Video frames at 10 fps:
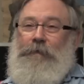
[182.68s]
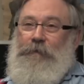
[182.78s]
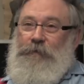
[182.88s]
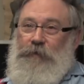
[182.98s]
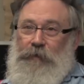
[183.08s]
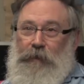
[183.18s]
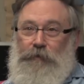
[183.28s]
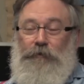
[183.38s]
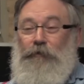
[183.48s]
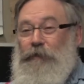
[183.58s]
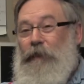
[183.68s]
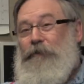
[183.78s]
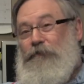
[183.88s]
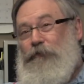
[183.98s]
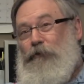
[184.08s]
you can answer those
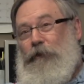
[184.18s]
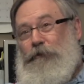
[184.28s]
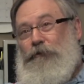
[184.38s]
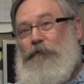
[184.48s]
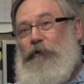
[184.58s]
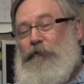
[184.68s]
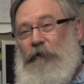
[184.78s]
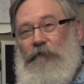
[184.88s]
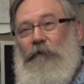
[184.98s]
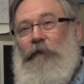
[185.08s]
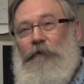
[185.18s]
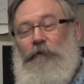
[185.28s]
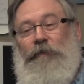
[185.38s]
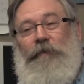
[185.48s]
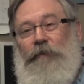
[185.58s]
ads if you want to, but pay very
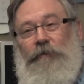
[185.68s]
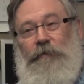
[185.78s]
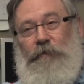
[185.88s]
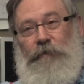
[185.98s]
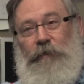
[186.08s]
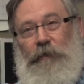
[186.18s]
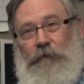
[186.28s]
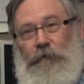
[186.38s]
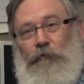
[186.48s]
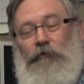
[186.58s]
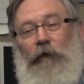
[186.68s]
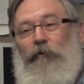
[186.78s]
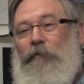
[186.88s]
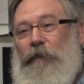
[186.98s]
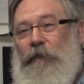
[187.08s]
close attention to the deal. They're
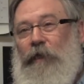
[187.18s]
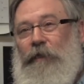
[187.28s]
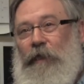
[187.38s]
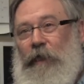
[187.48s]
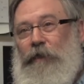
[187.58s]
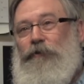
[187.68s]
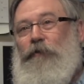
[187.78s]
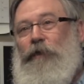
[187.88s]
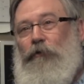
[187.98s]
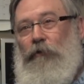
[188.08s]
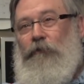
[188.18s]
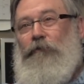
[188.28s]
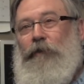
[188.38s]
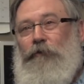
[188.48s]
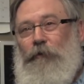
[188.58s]
probably not actually
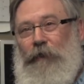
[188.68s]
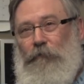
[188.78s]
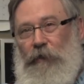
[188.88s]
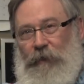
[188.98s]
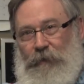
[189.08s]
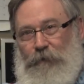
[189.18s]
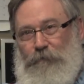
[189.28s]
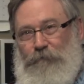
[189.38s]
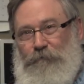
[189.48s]
offering you any money.